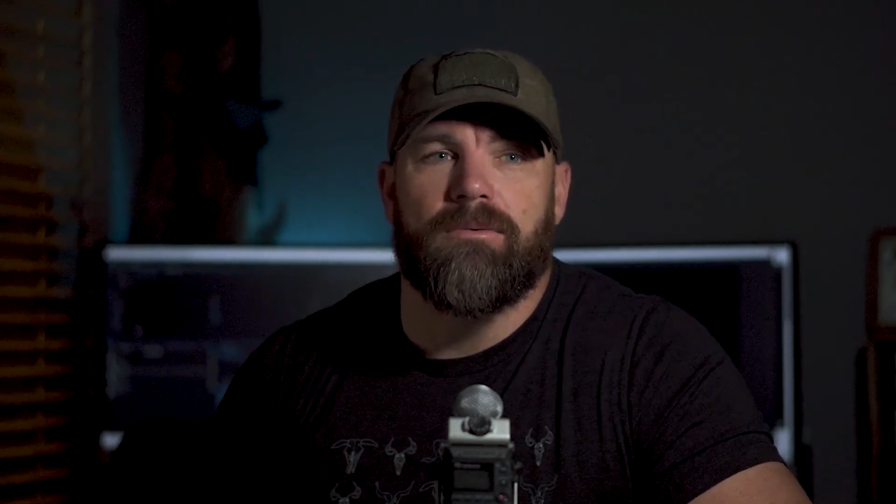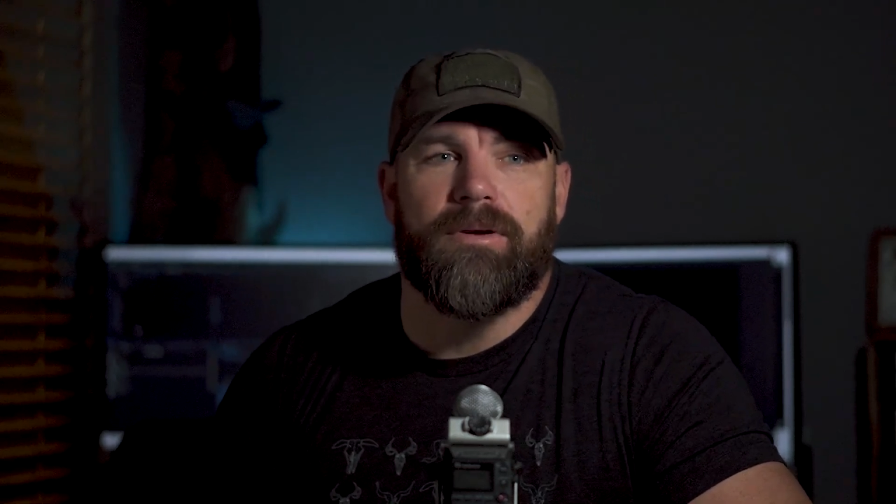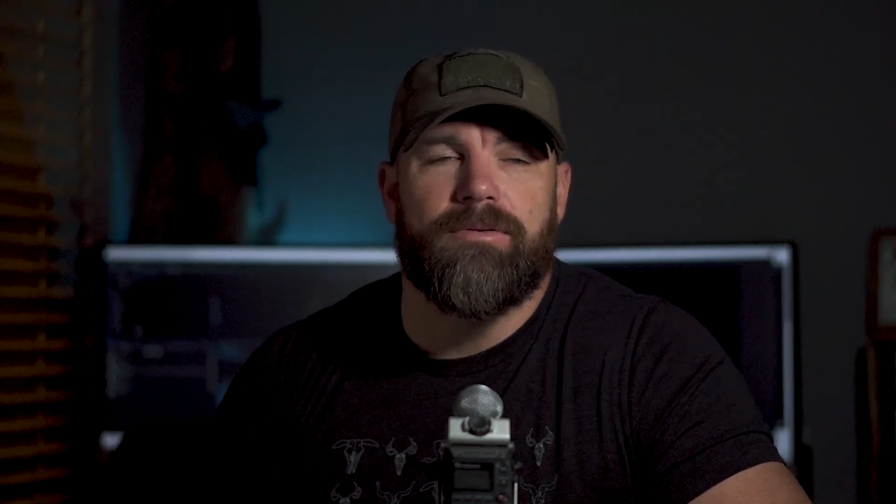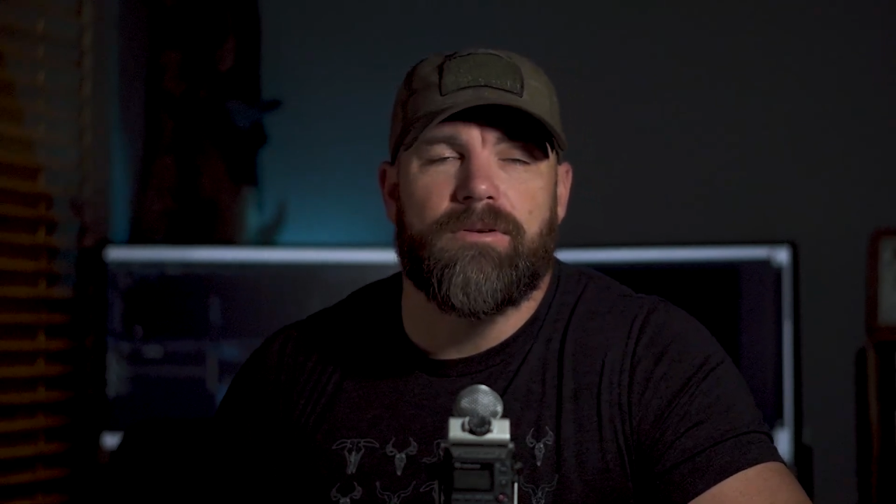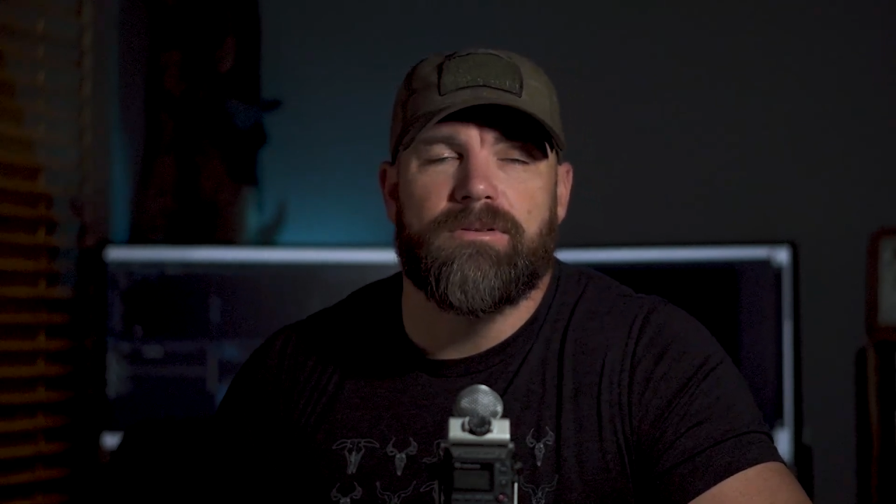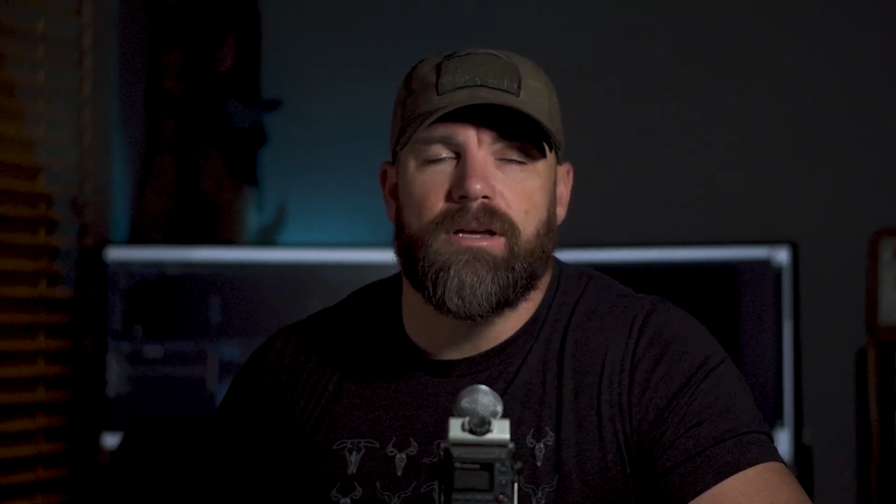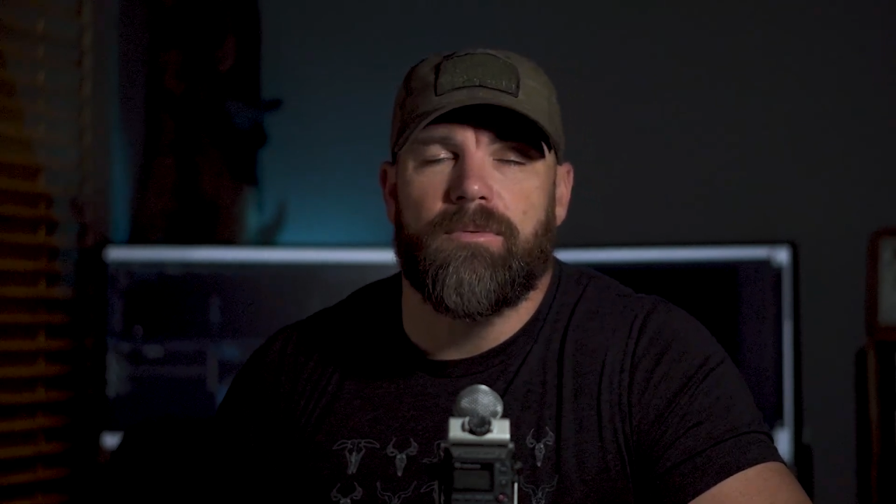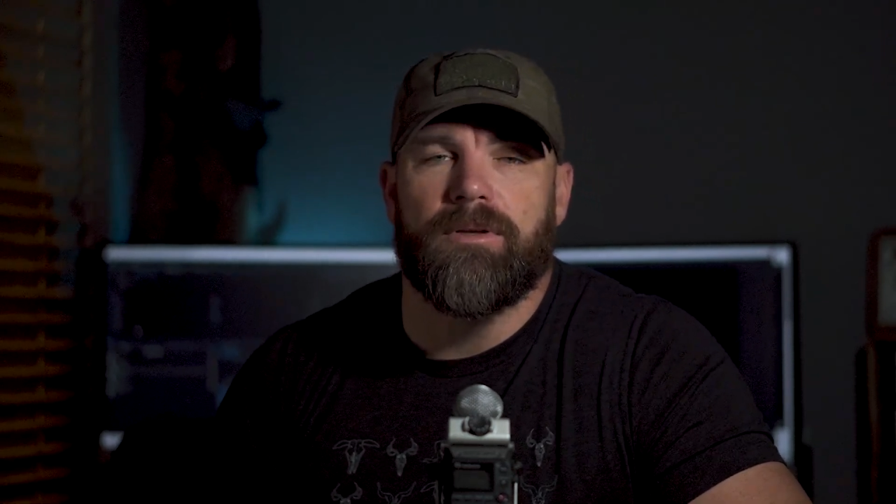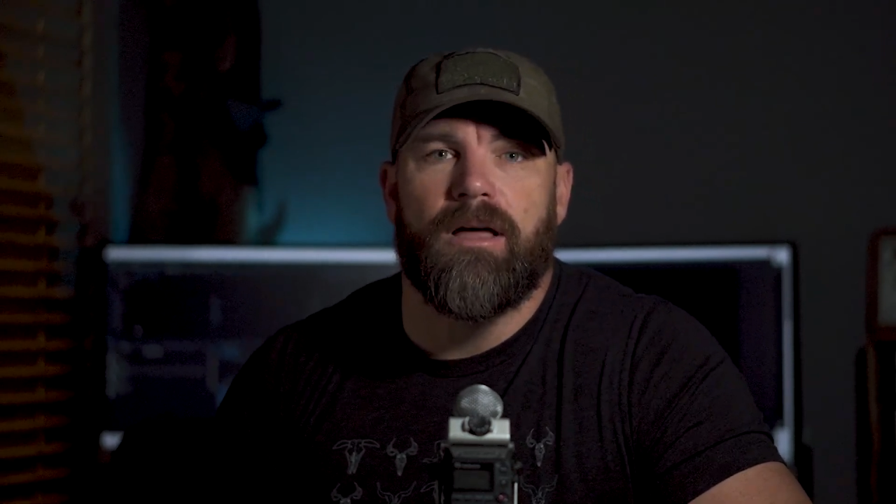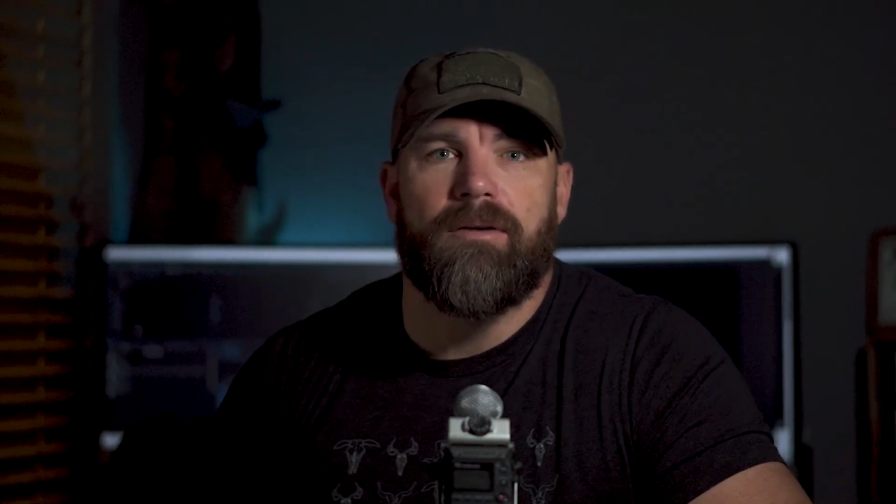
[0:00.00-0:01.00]
We've used
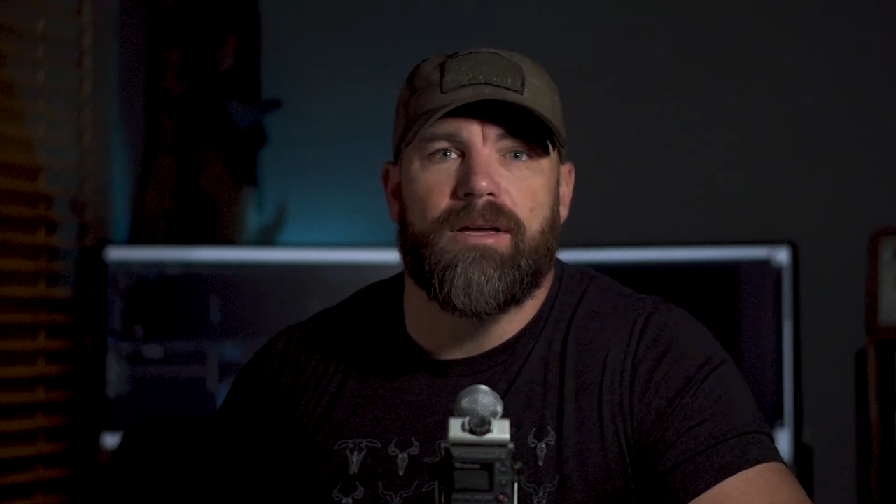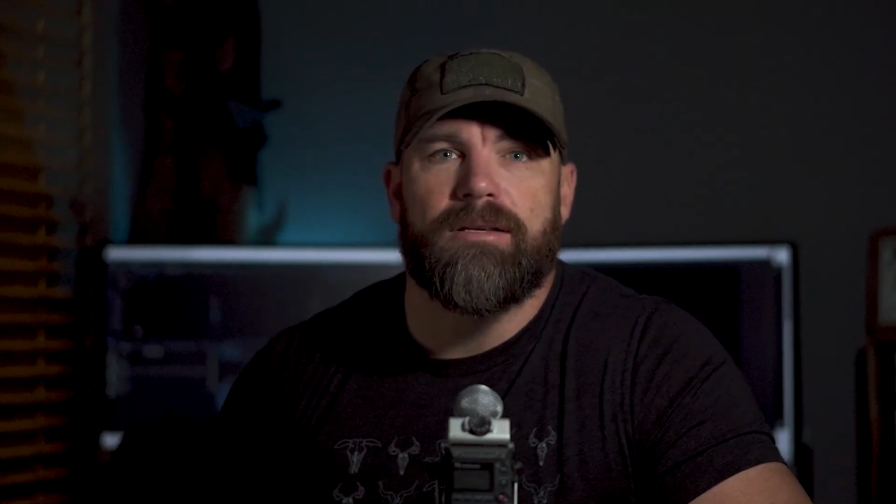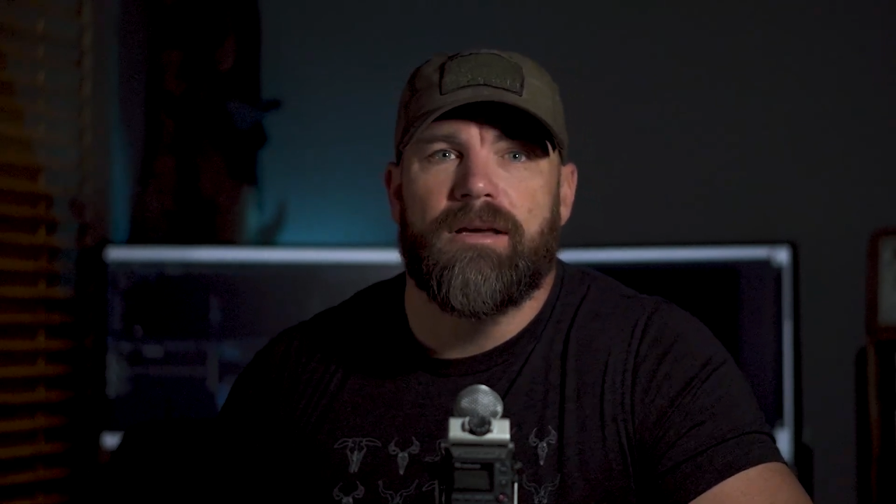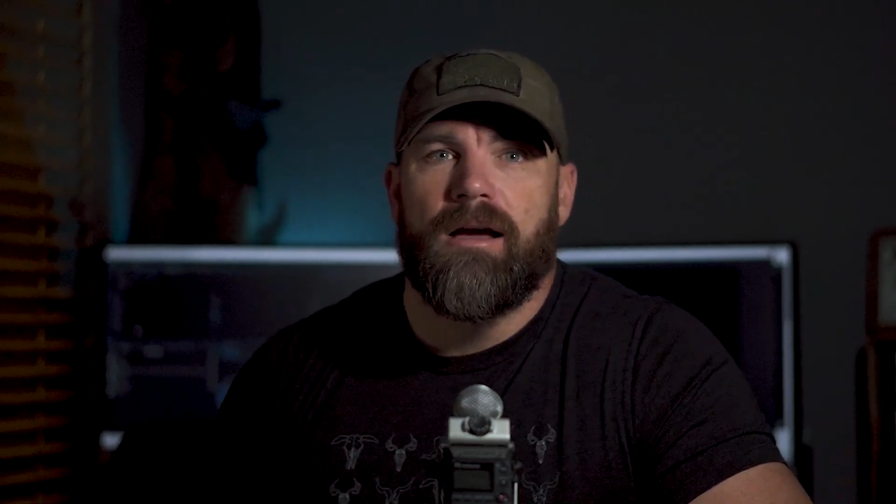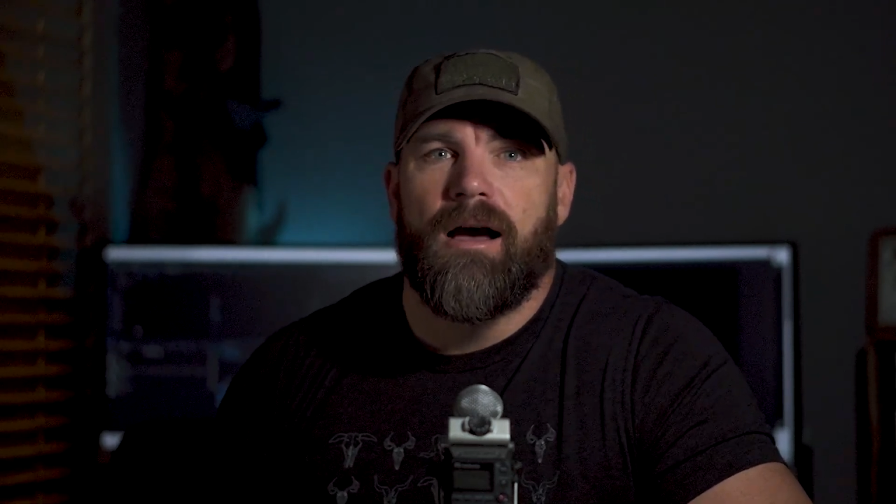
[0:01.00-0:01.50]
it, we love it,